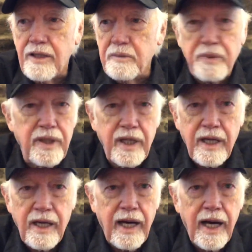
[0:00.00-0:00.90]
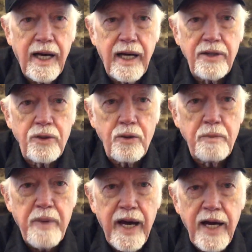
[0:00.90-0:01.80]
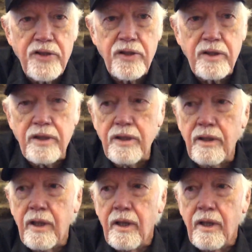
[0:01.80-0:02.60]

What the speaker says: big outdoor pageant